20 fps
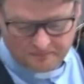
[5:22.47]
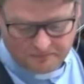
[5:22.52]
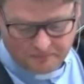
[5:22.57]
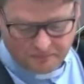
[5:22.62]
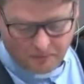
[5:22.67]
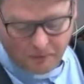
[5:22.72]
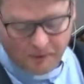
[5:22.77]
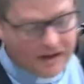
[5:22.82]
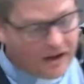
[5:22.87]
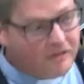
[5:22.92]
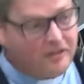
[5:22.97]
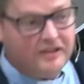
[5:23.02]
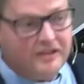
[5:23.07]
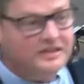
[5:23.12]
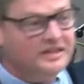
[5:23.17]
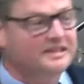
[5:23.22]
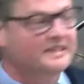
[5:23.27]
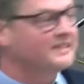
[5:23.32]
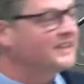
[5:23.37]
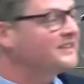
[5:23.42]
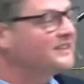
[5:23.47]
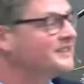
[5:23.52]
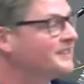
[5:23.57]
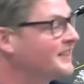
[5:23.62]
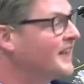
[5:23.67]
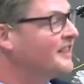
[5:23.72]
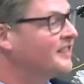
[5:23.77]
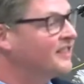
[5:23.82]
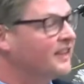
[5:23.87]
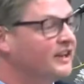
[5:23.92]
But we know that Jesus doesn't
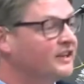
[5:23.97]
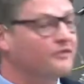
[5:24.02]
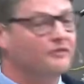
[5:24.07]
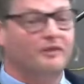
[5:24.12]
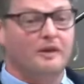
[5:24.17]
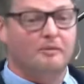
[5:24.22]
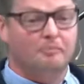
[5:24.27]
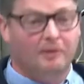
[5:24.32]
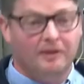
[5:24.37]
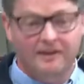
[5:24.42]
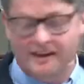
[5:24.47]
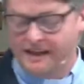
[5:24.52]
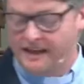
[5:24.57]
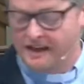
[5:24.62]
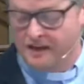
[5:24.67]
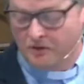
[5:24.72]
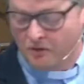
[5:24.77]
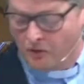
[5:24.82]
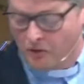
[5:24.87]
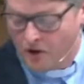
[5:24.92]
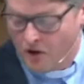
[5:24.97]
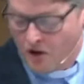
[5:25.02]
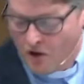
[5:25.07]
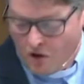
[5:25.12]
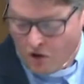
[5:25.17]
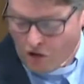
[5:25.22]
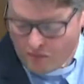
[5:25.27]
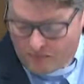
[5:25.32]
say things flippantly or